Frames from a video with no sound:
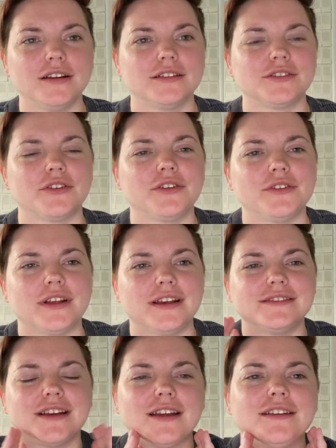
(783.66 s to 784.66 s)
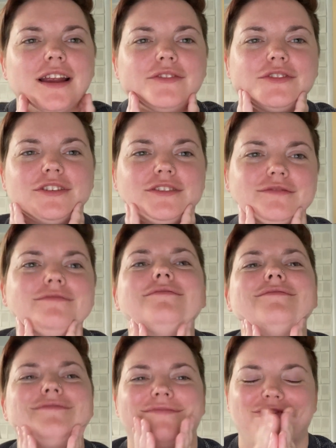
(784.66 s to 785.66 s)
So I realized I'd never
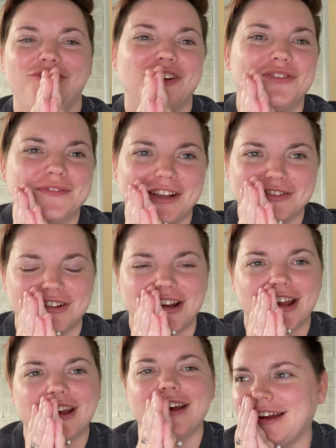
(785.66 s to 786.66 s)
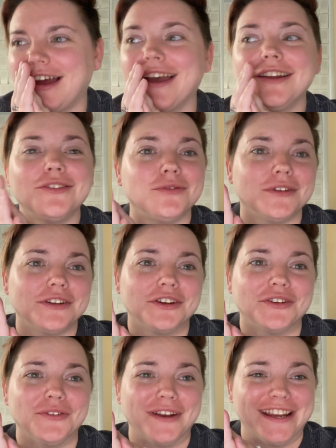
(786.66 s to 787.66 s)
filmed yesterday. I had a really
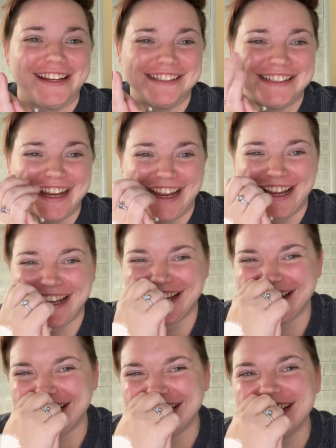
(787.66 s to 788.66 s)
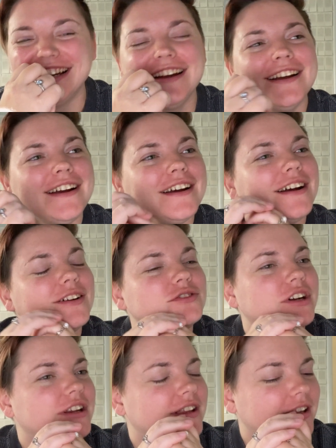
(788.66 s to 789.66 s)
good reading day. I'm
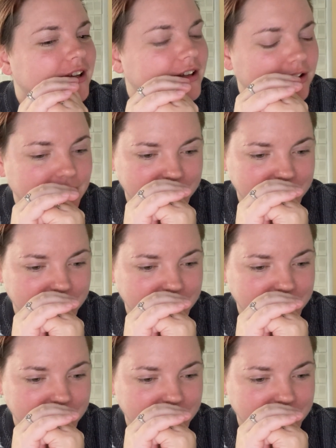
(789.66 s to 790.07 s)
trying to think.